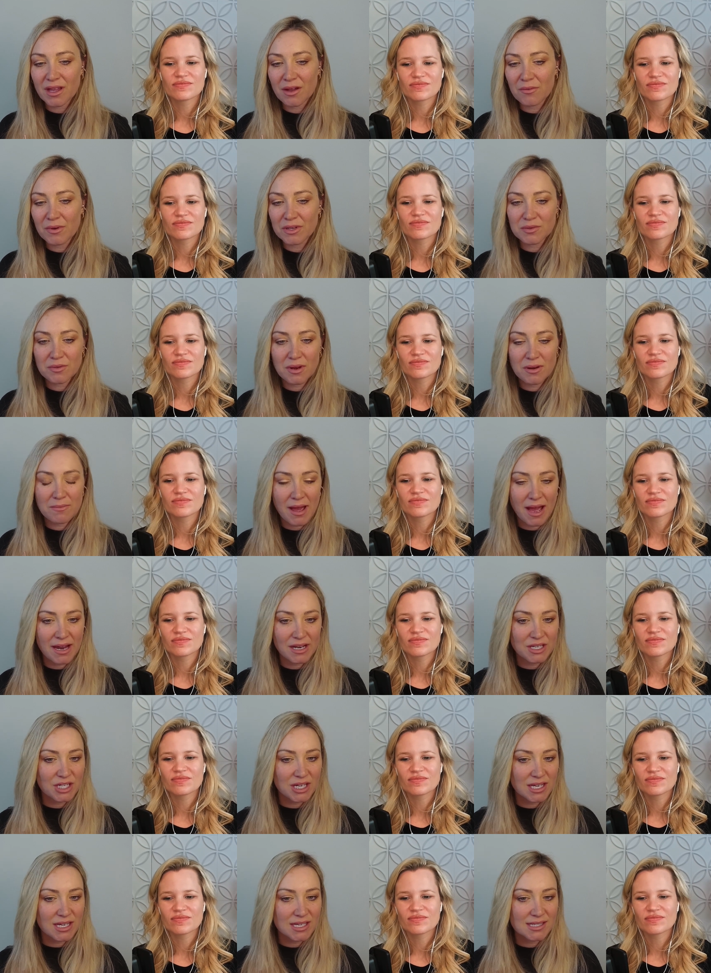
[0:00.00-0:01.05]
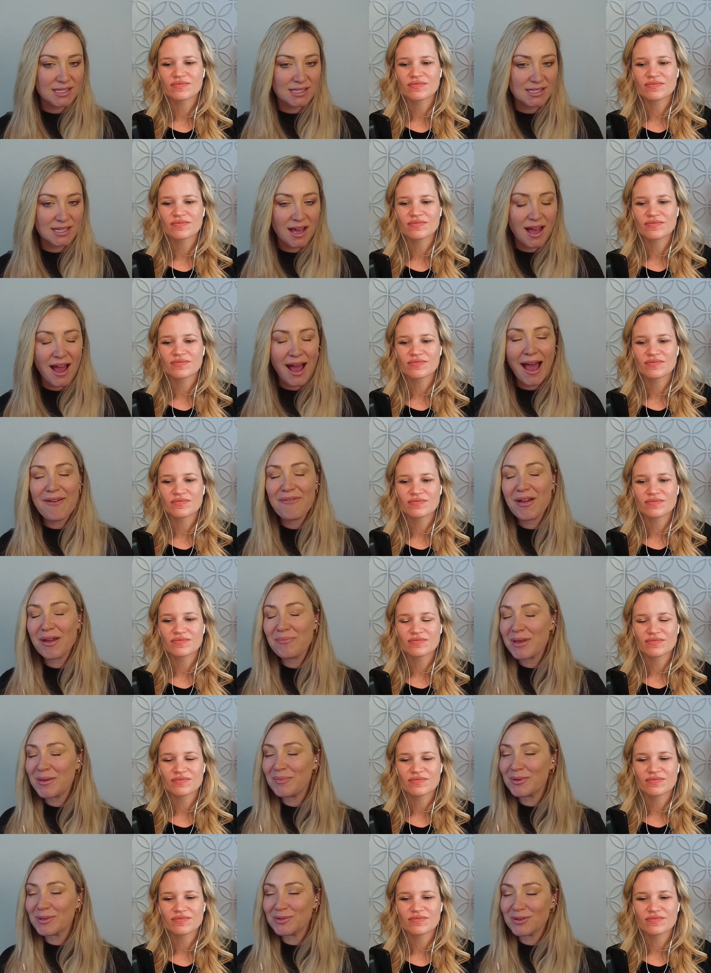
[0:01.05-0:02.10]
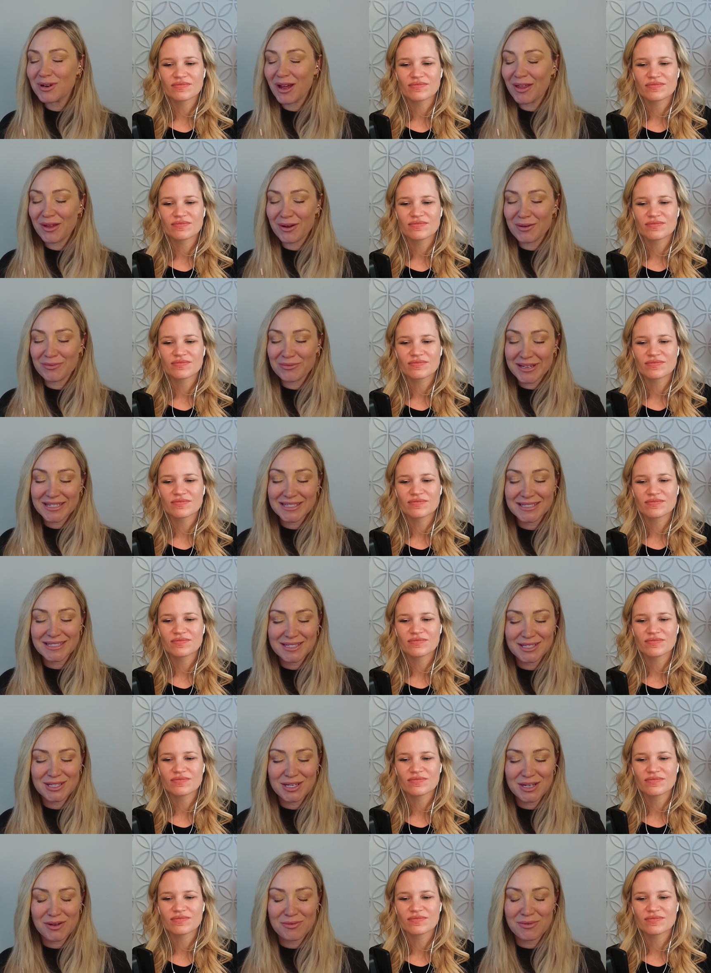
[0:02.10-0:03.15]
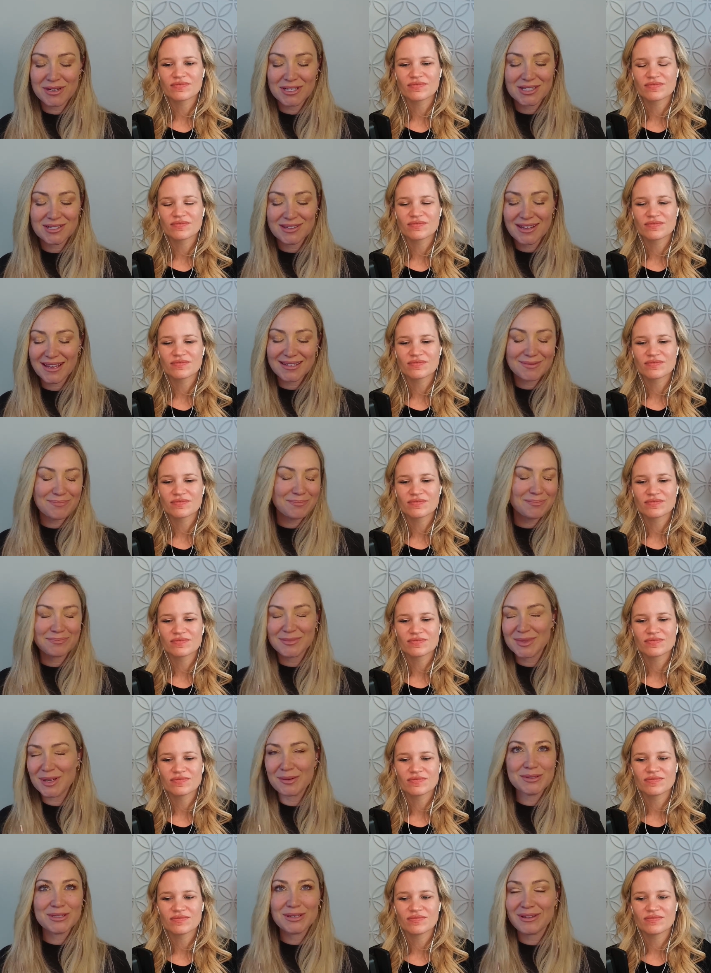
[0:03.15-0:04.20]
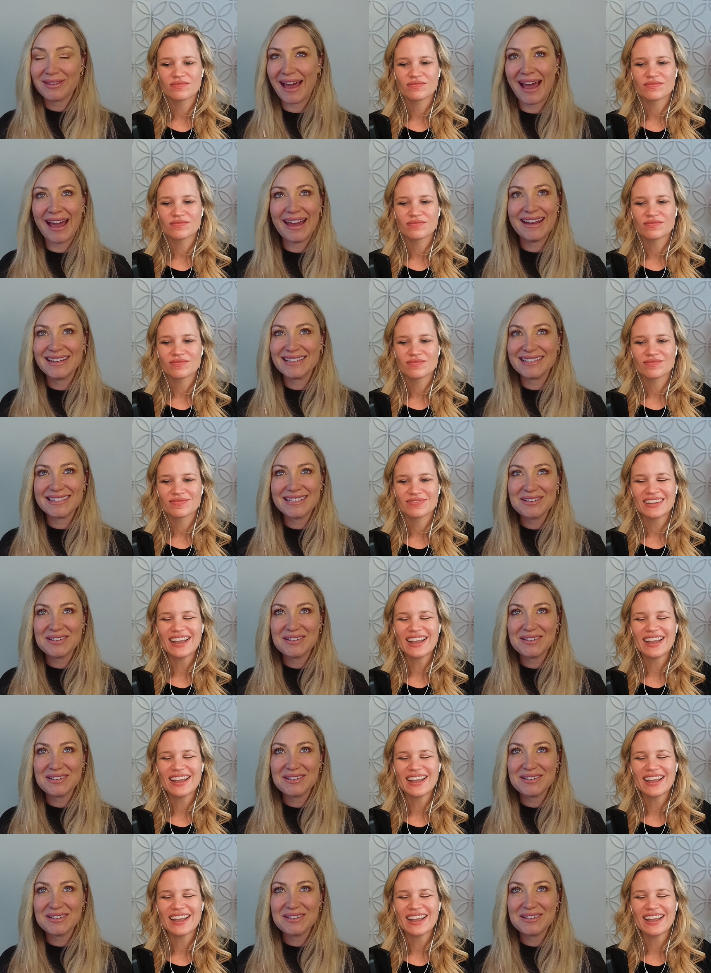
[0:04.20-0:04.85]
Speaker 1: which one matches i've had people do it on their wrist too which like don't do that it's